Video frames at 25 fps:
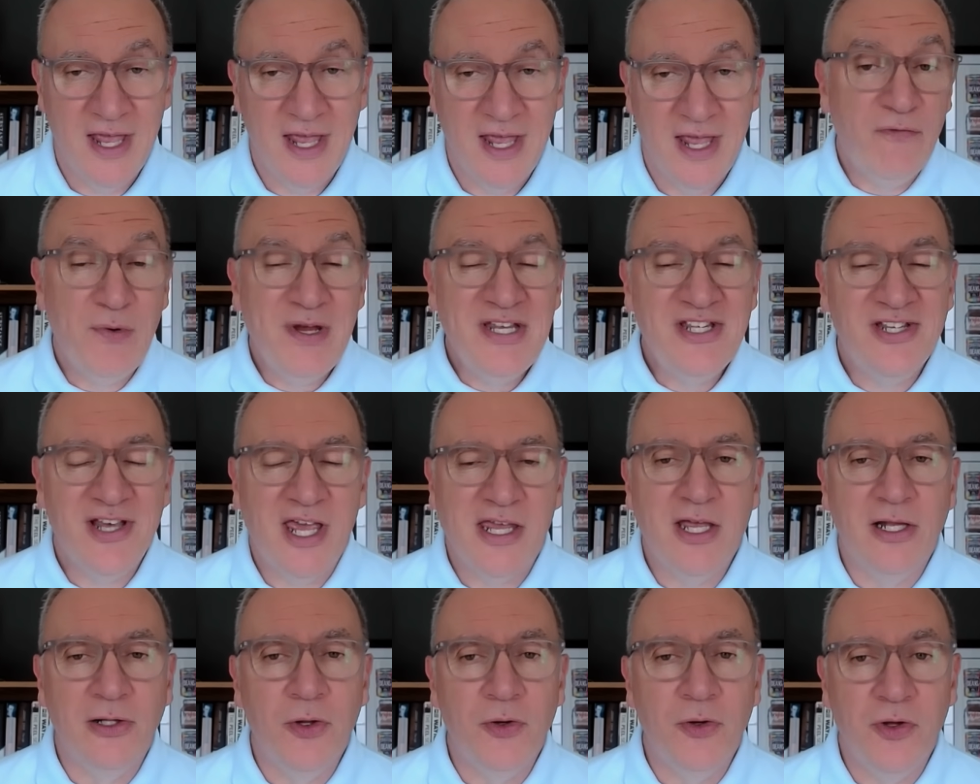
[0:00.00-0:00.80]
If we
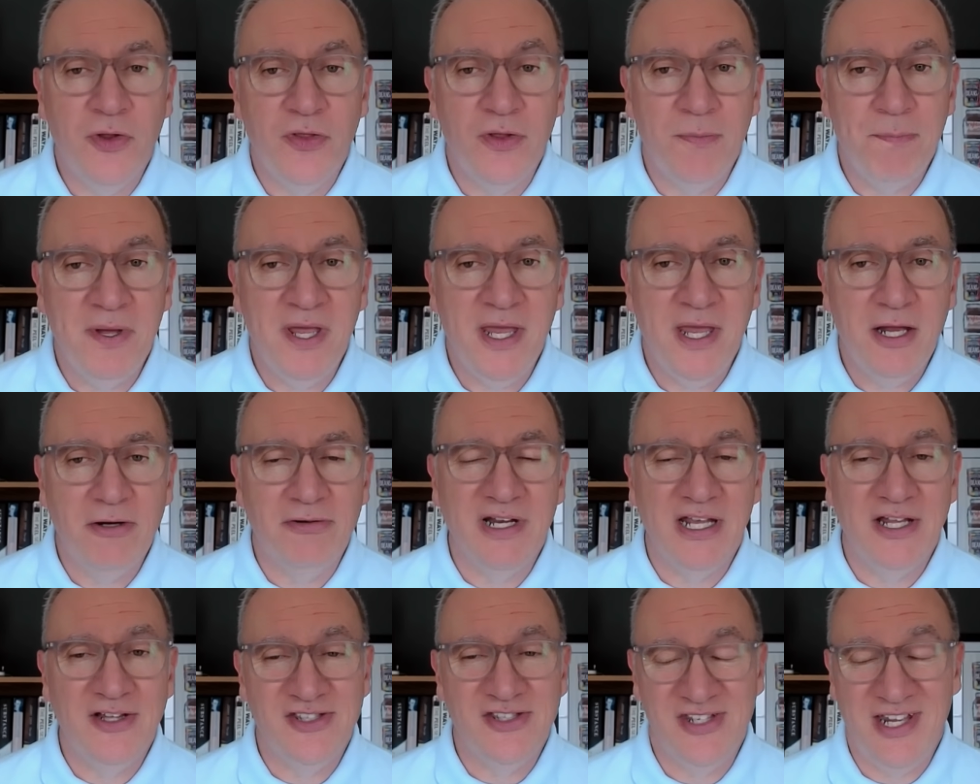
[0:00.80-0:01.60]
take a look at the
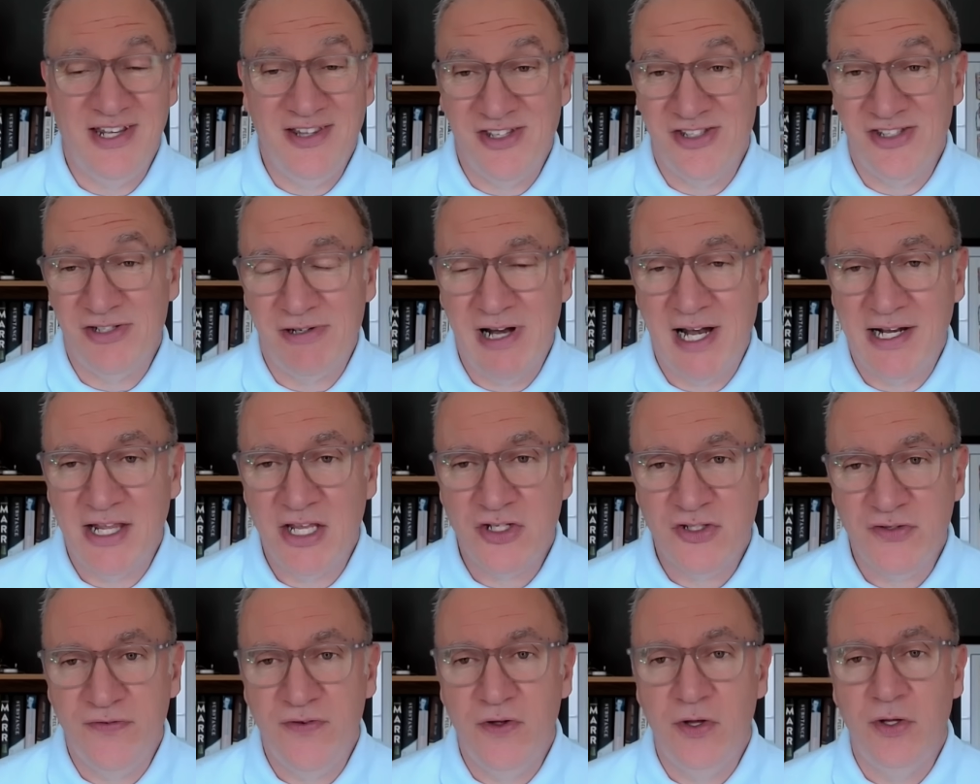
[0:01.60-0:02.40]
period since Sir
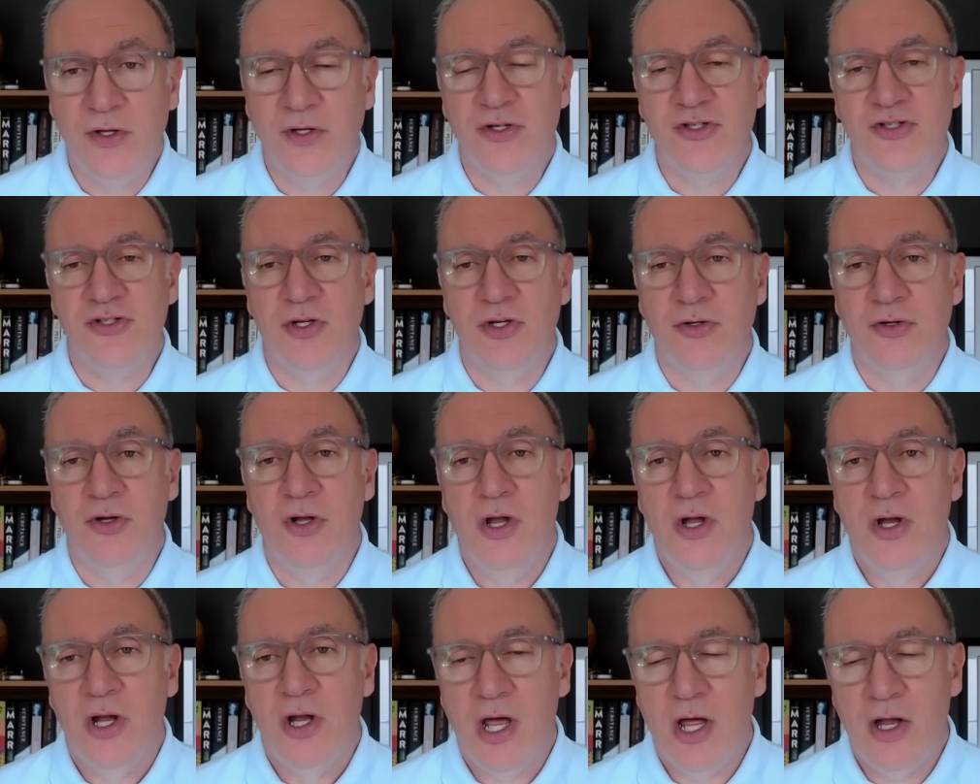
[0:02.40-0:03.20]
Alex Ferguson
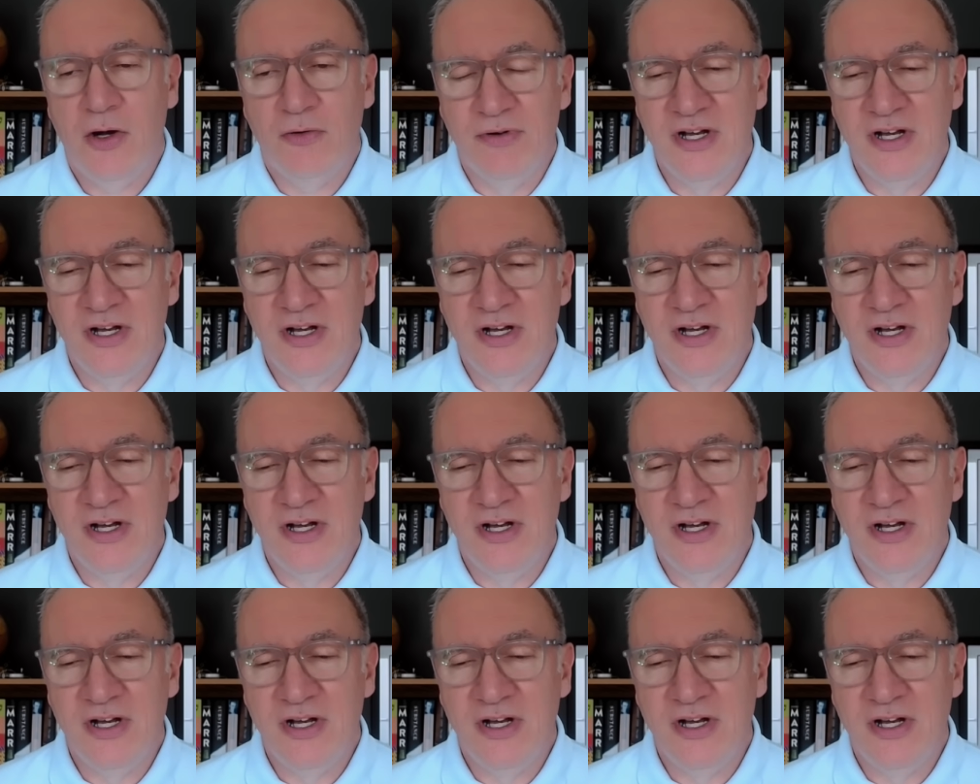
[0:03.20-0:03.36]
uh,